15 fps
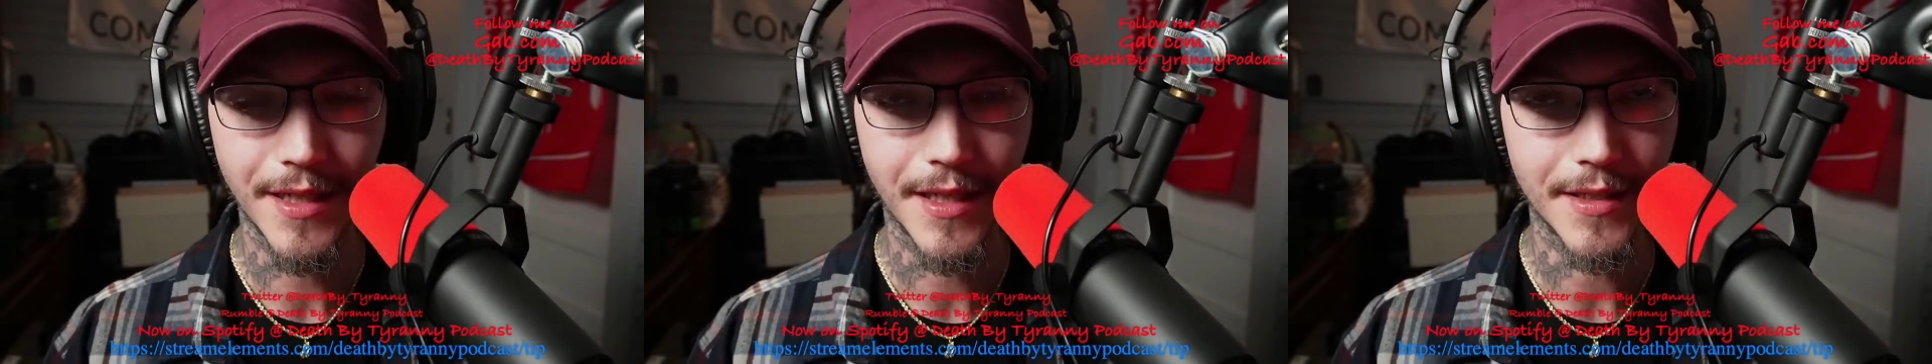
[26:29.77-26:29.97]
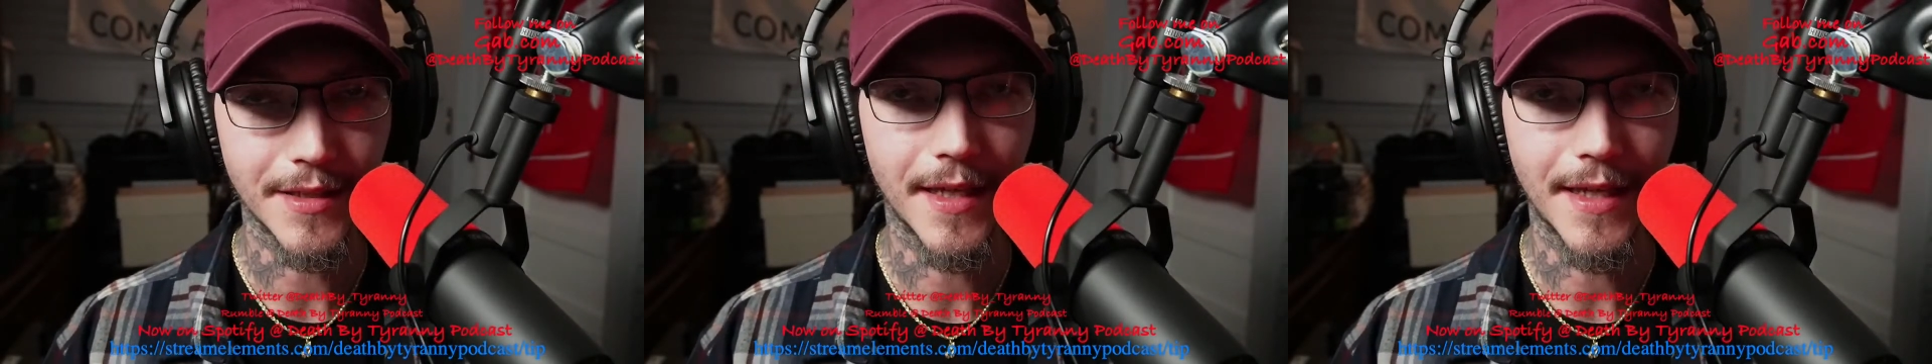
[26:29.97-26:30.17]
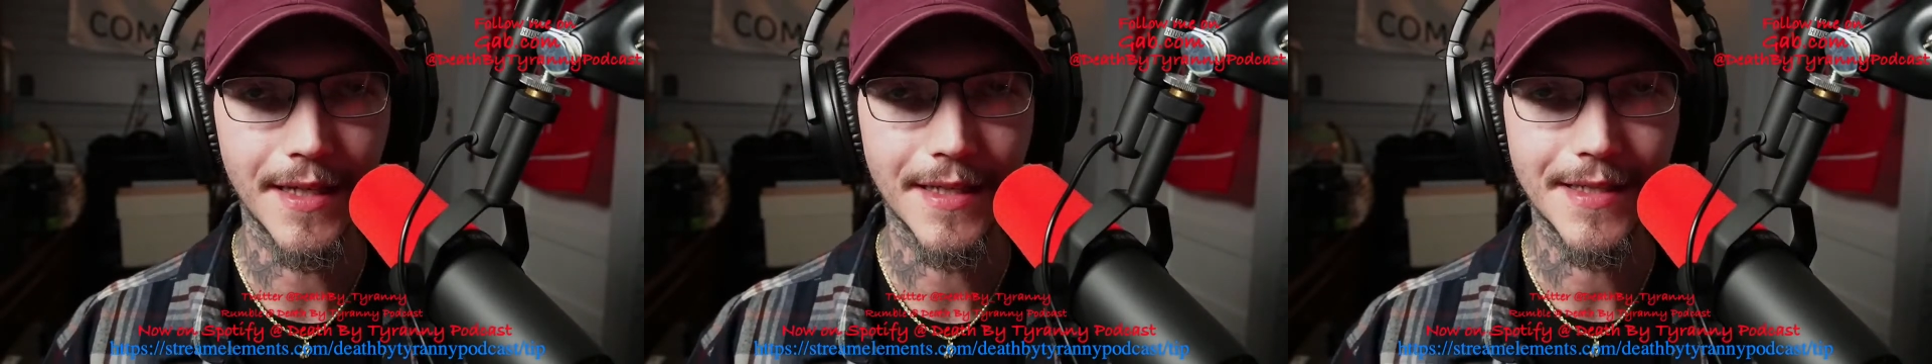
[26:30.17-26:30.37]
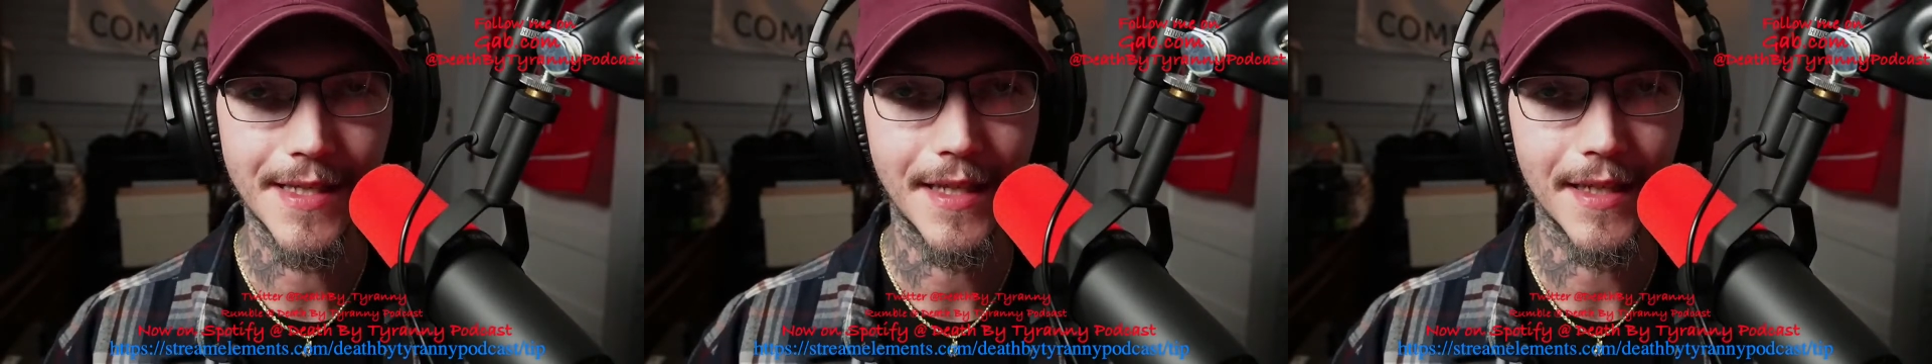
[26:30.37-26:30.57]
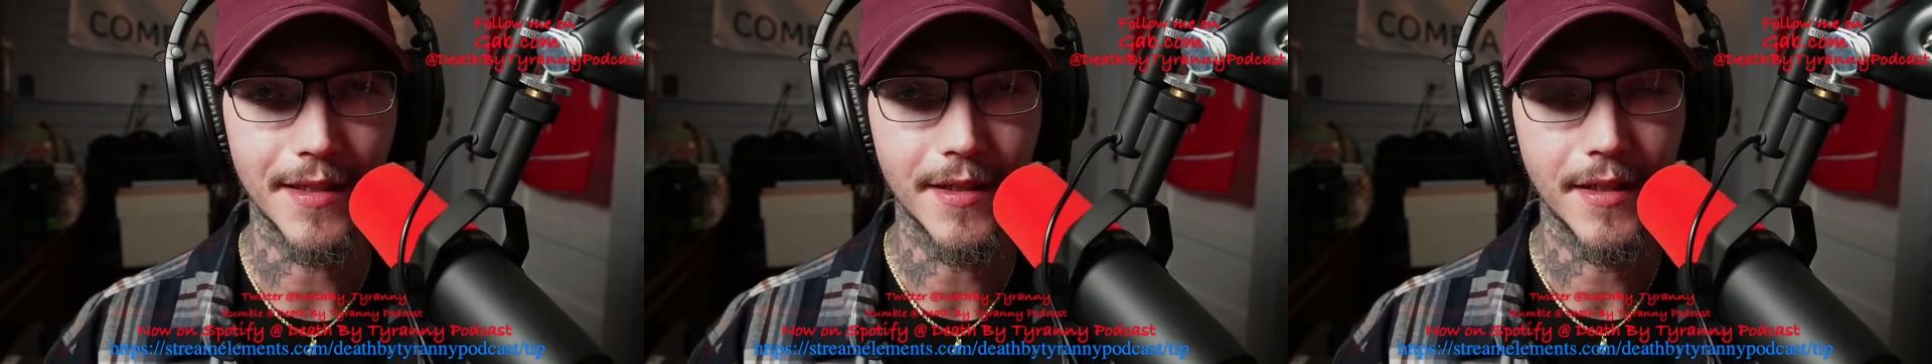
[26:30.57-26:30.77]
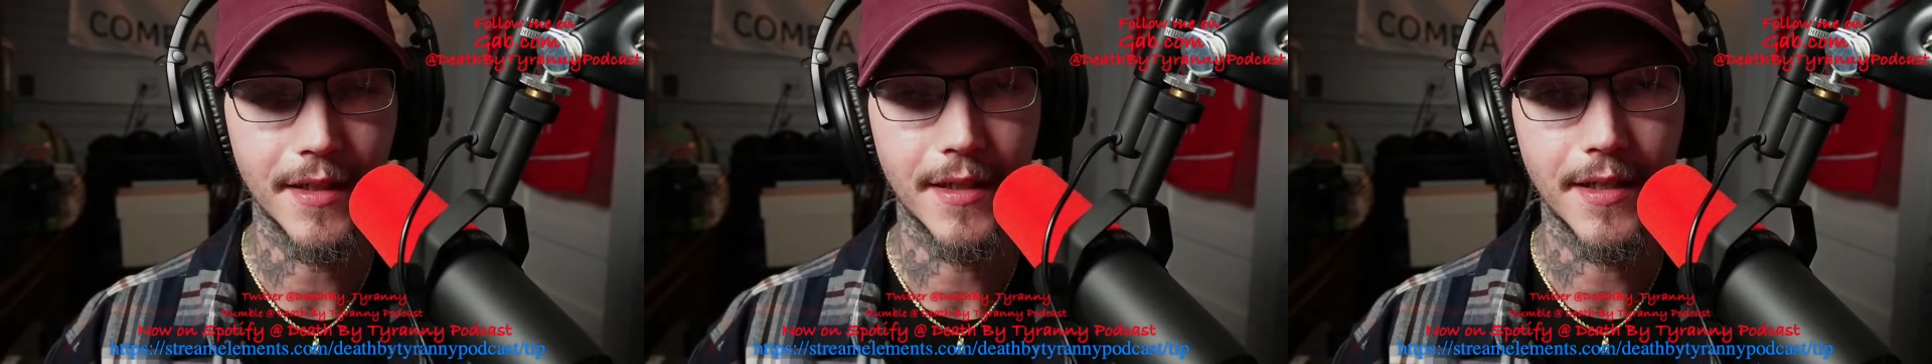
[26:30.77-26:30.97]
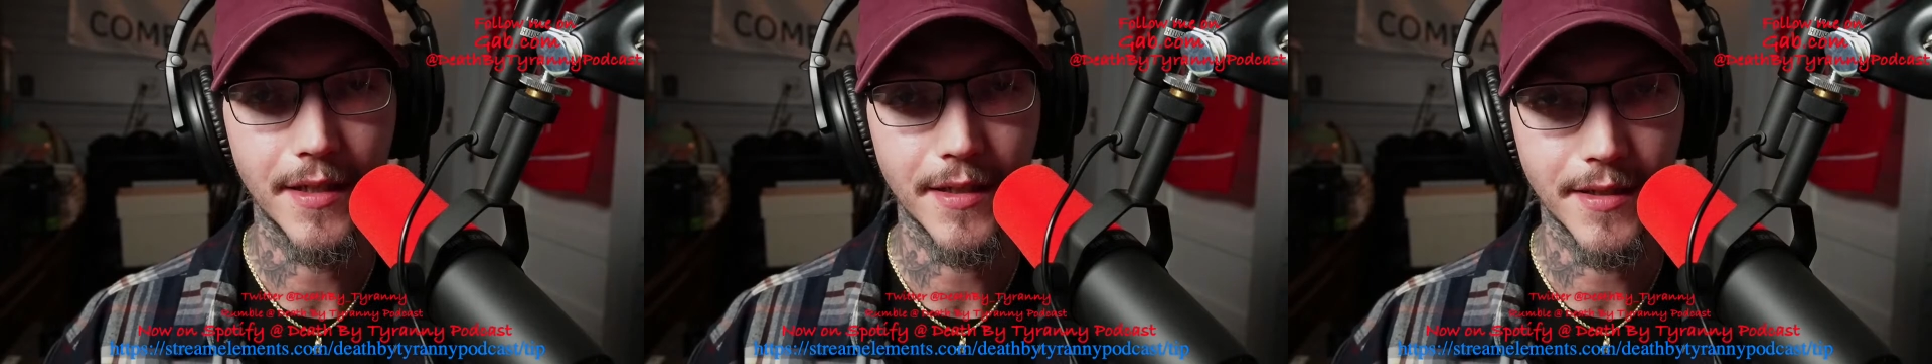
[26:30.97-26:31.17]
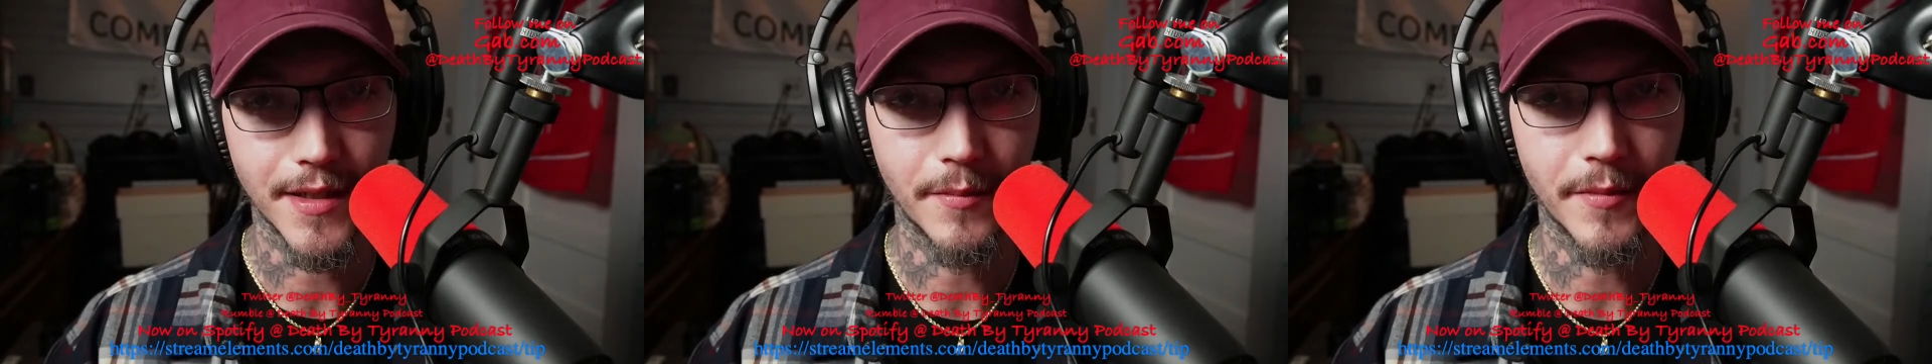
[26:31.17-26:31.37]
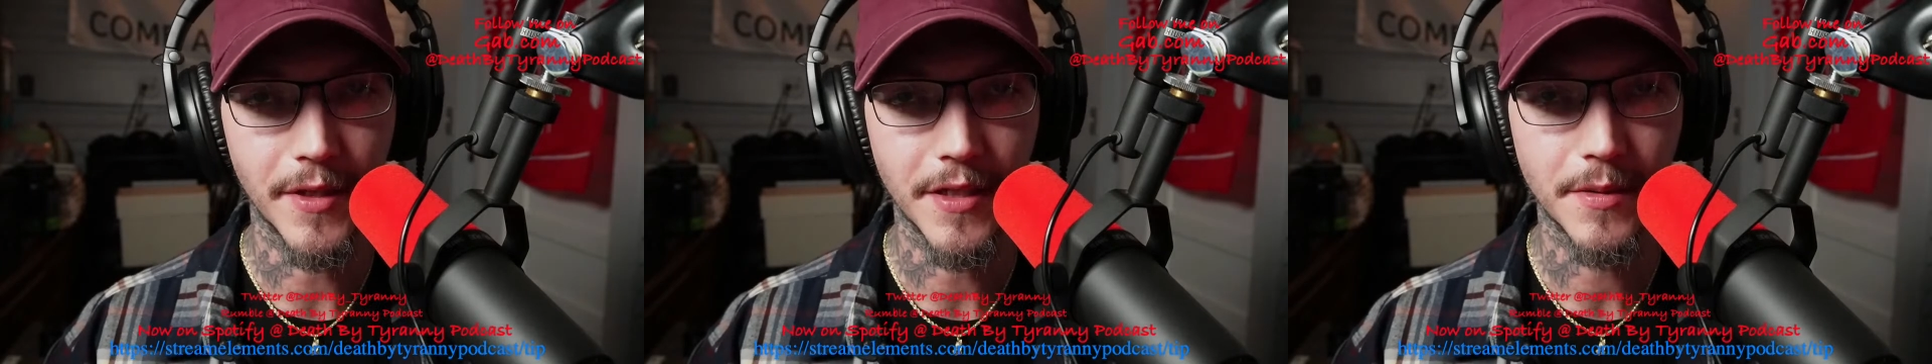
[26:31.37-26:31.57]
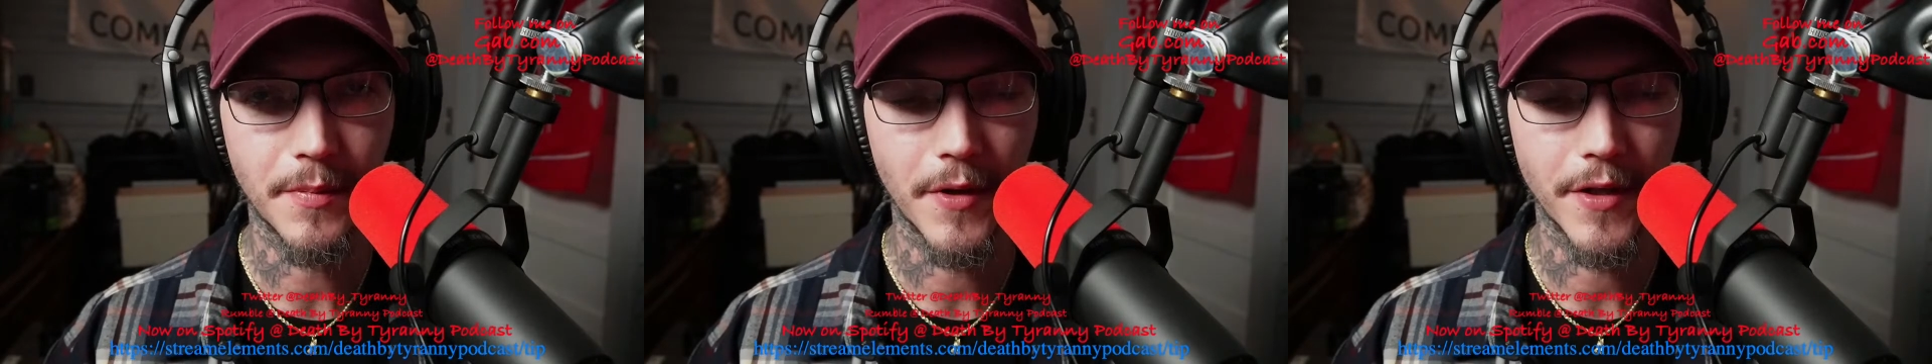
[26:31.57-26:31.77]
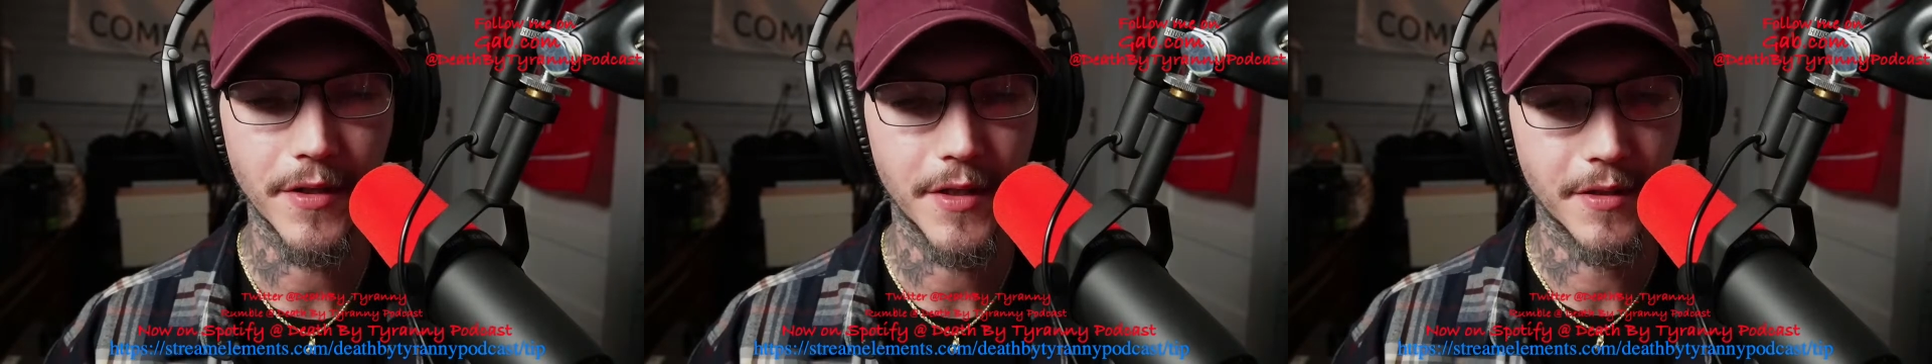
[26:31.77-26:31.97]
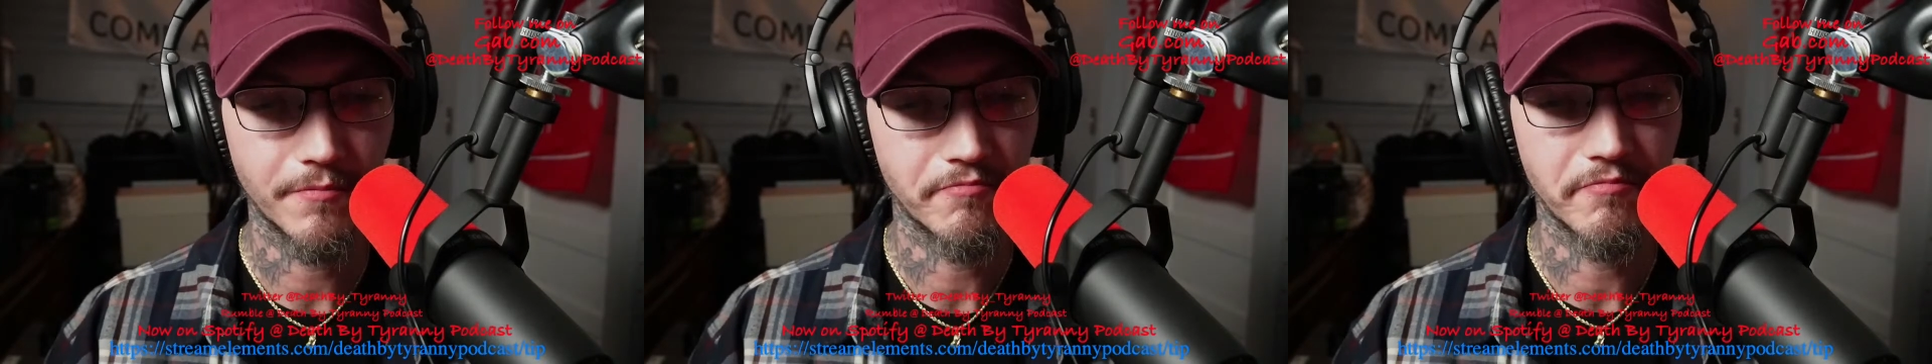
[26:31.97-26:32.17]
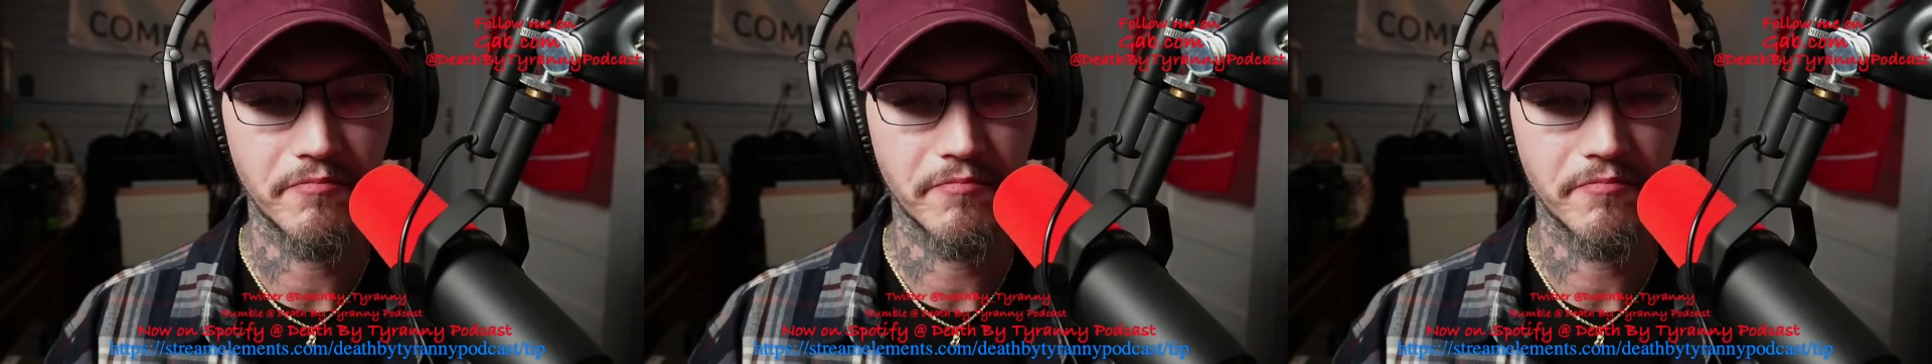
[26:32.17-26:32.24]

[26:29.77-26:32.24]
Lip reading: Because like I said, some of these parts,